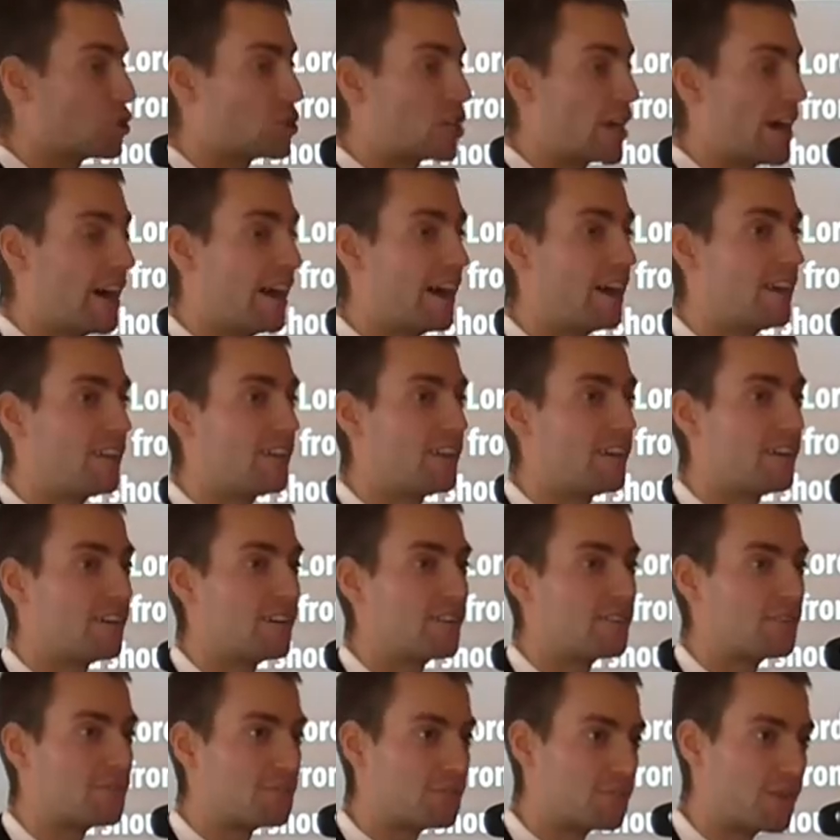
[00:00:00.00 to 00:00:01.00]

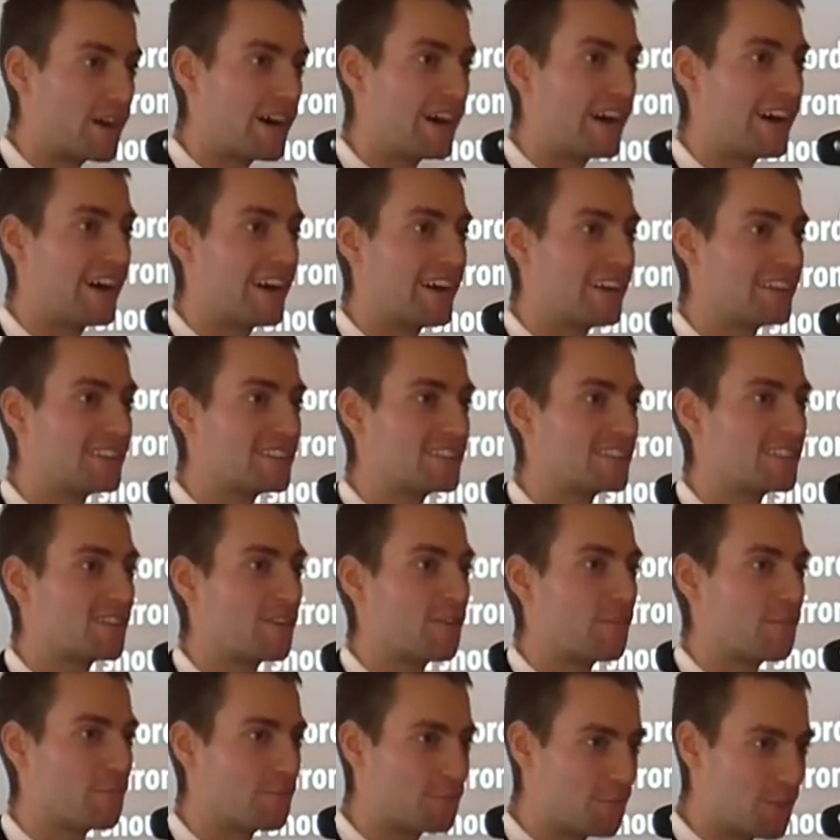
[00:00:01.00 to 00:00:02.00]
shall
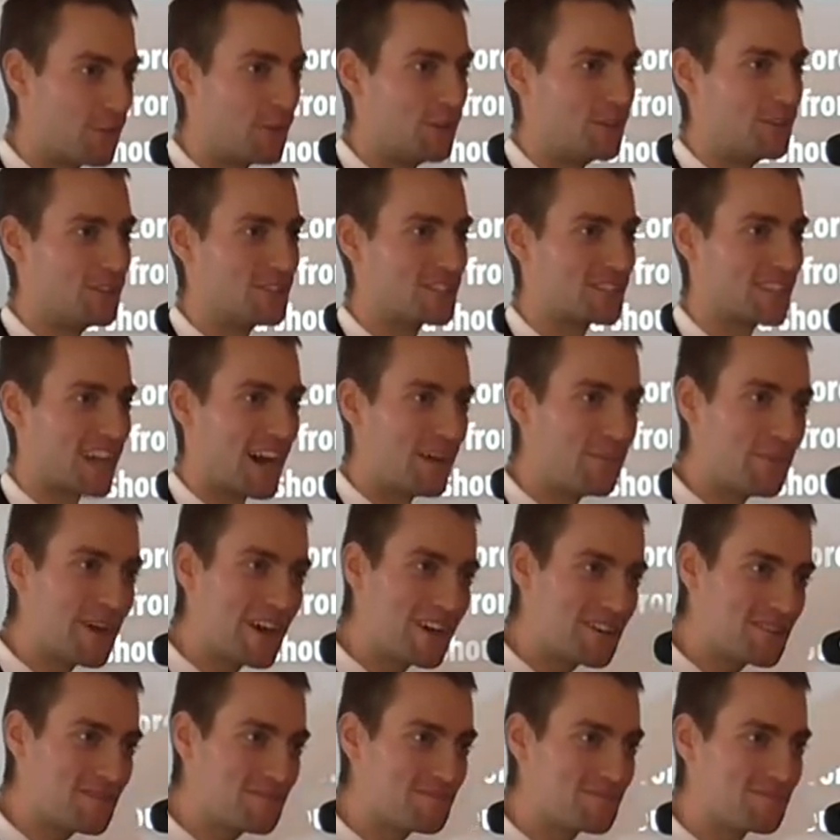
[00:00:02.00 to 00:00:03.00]
rise first.
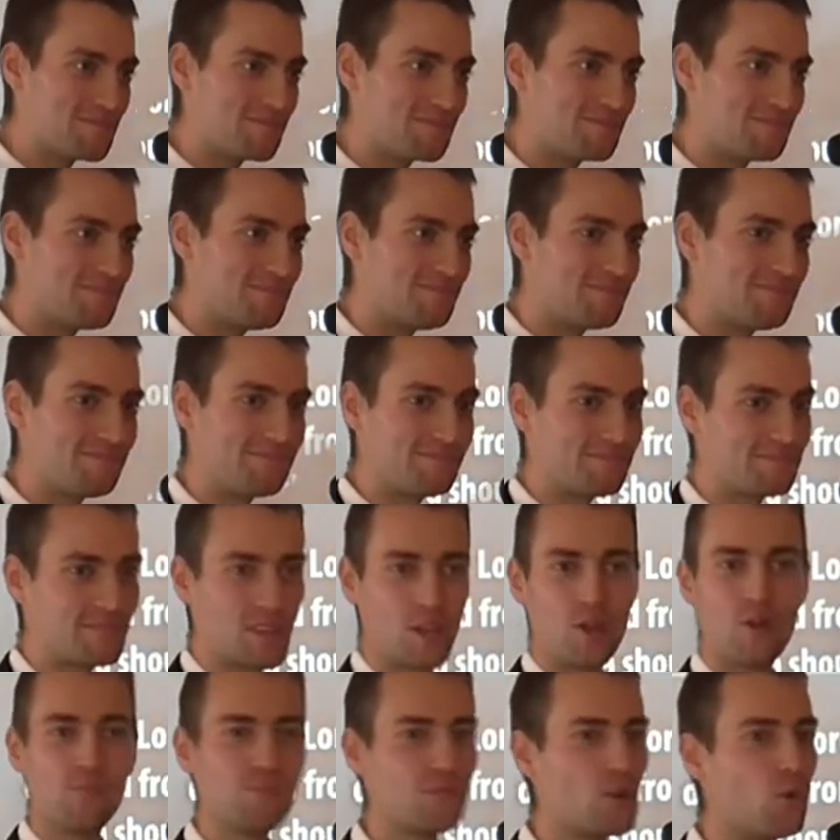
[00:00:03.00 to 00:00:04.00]
Amen?
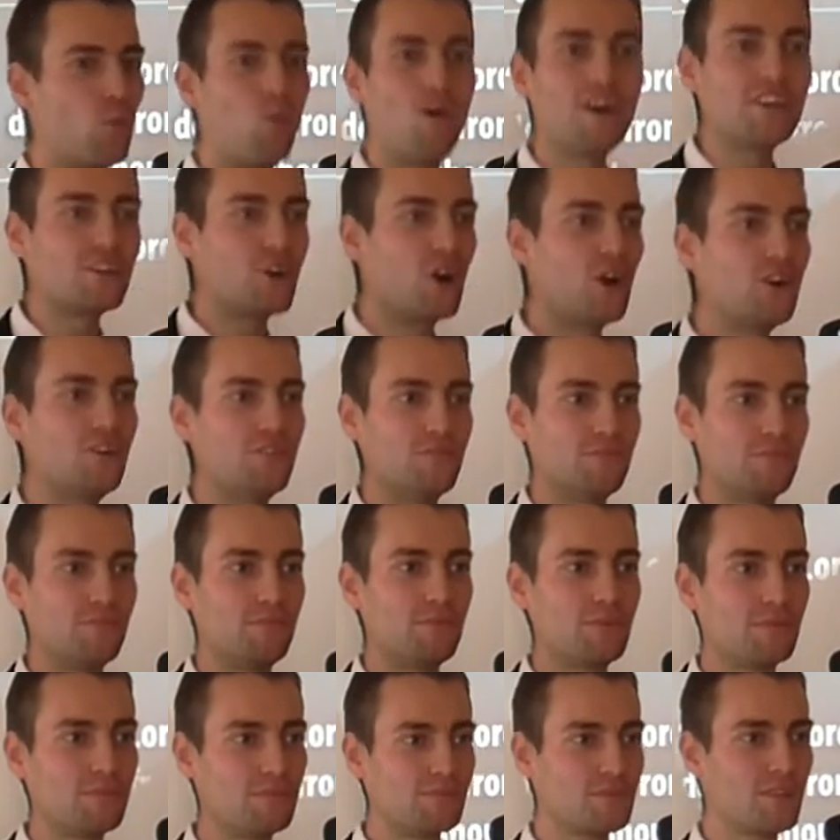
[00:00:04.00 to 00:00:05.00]
What a
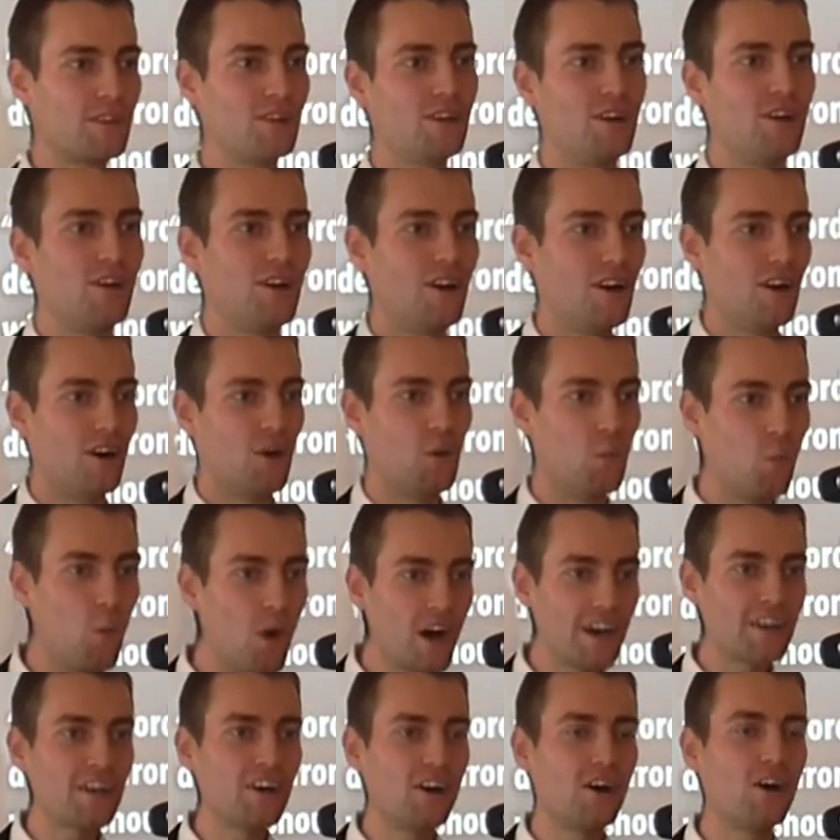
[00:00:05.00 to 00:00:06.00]
hope!
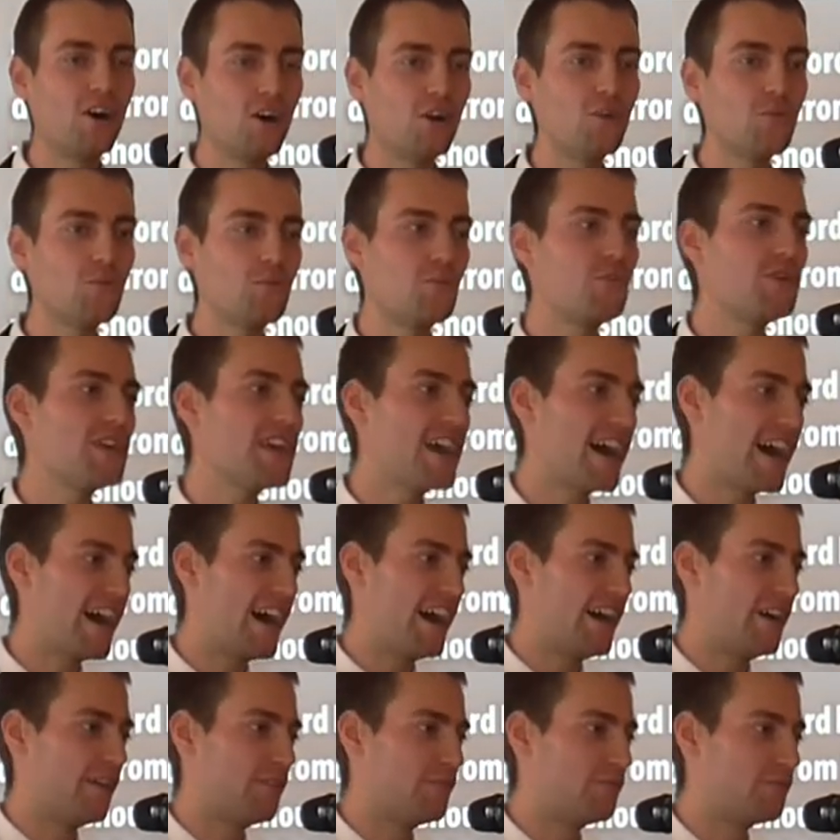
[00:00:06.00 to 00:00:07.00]
What a hope
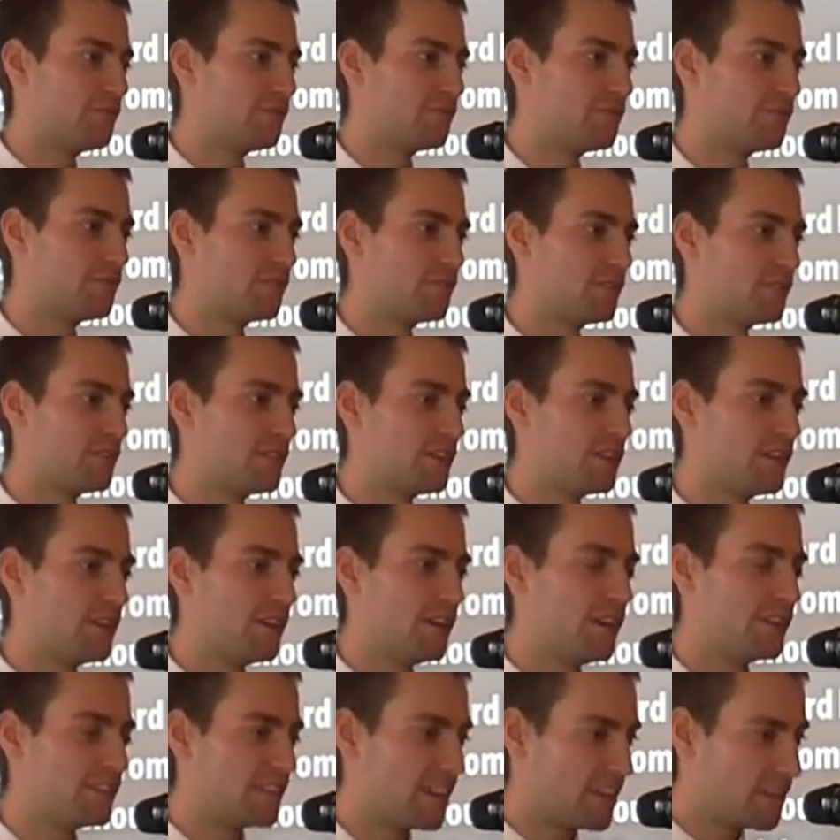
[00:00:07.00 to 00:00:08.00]
we have
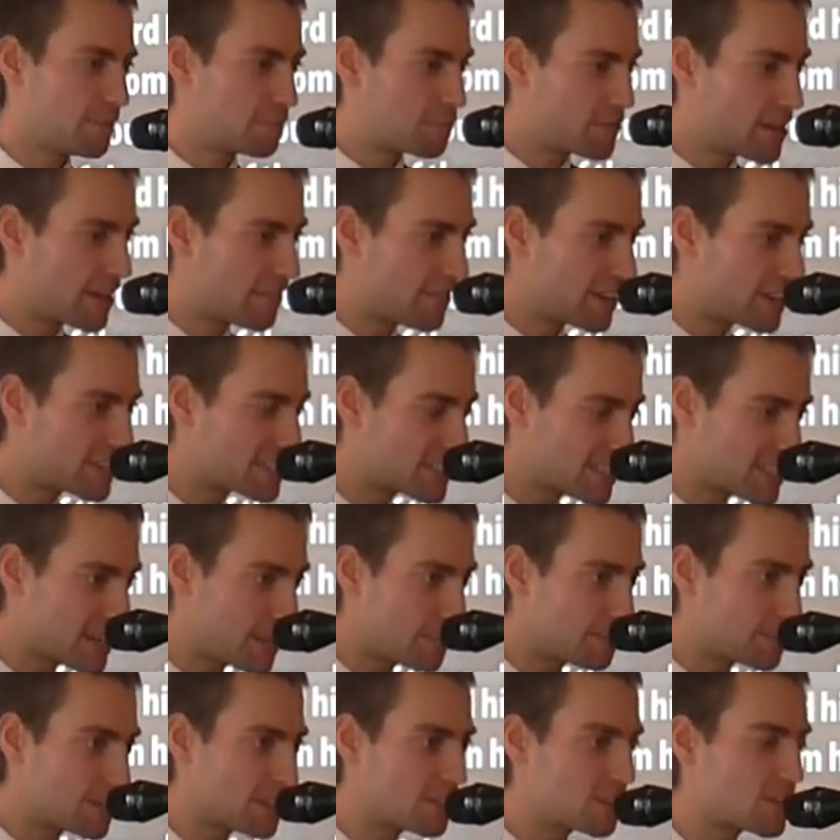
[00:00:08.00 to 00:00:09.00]
that if we have
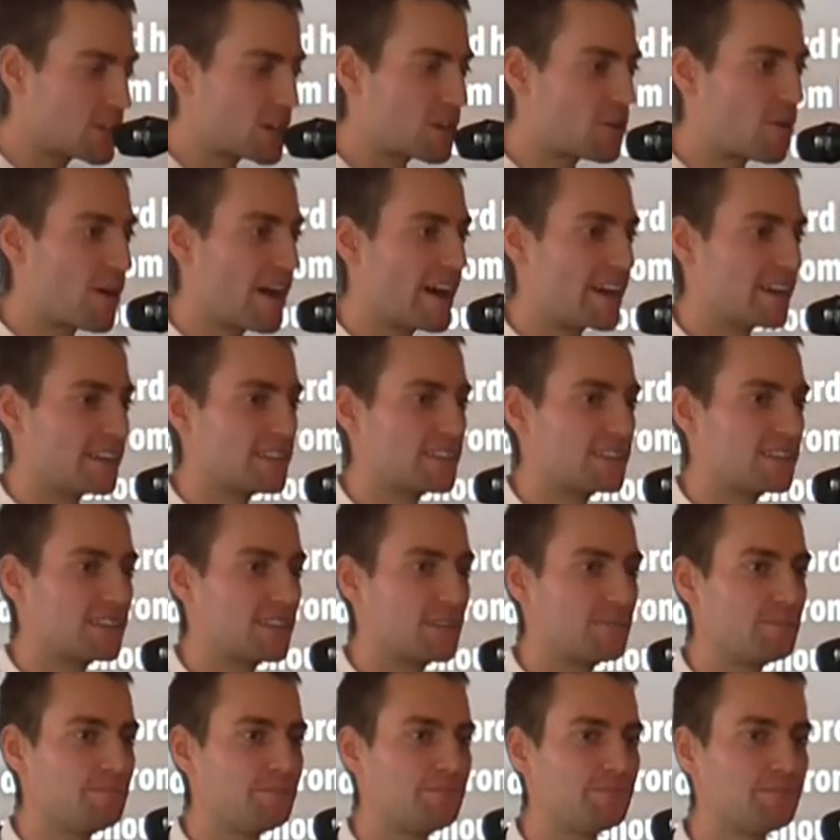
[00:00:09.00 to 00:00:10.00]
accepted
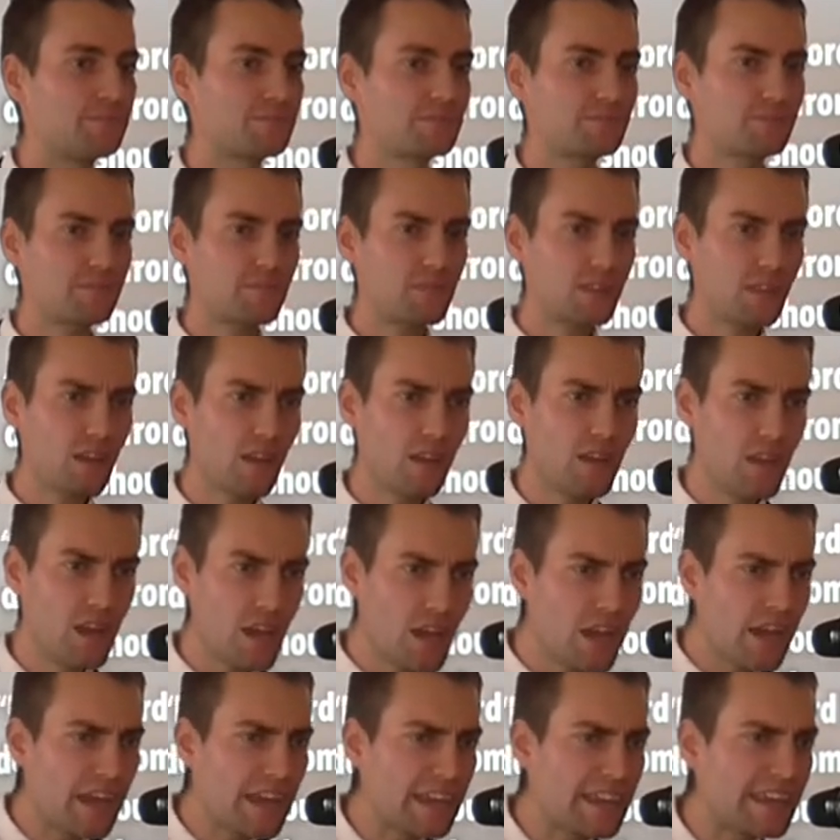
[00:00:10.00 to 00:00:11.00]
Christ,
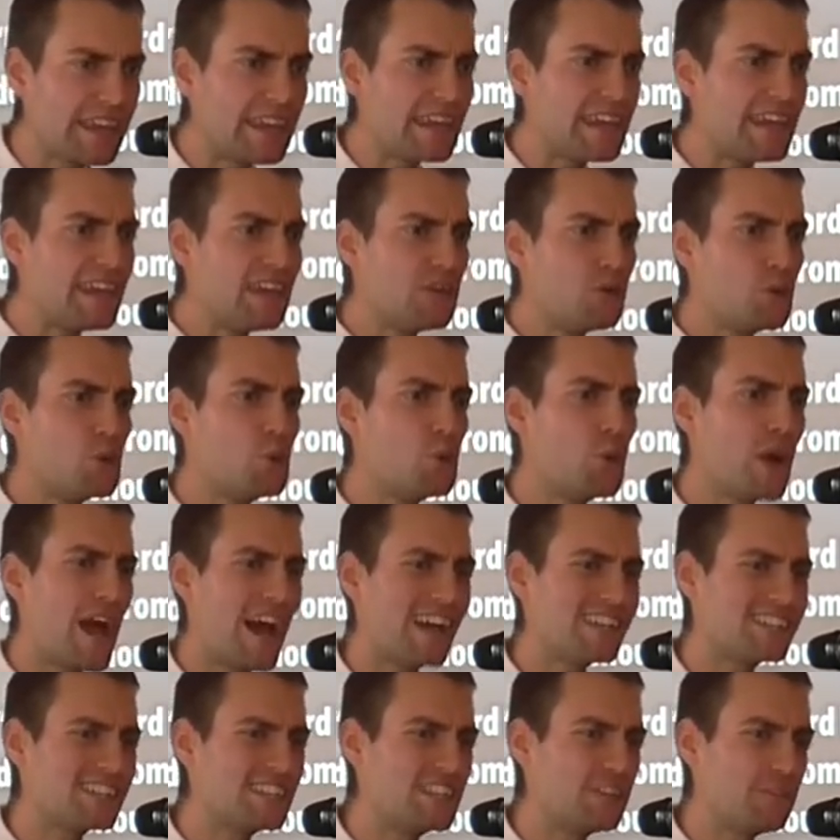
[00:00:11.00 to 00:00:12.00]
he
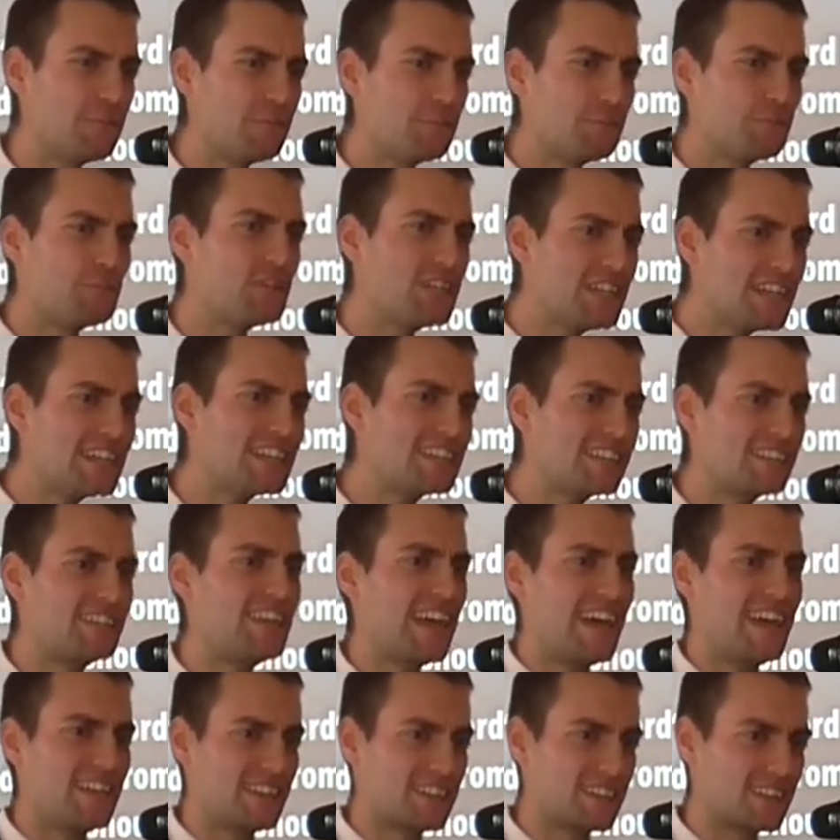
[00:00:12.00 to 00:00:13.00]
who has
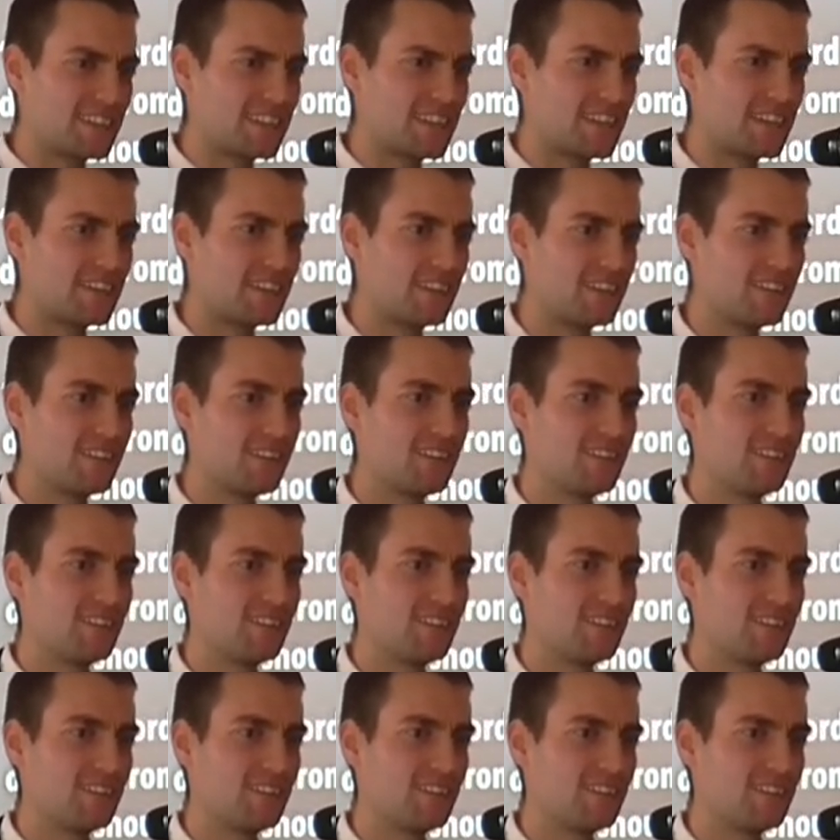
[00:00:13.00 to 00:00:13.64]
defeated death,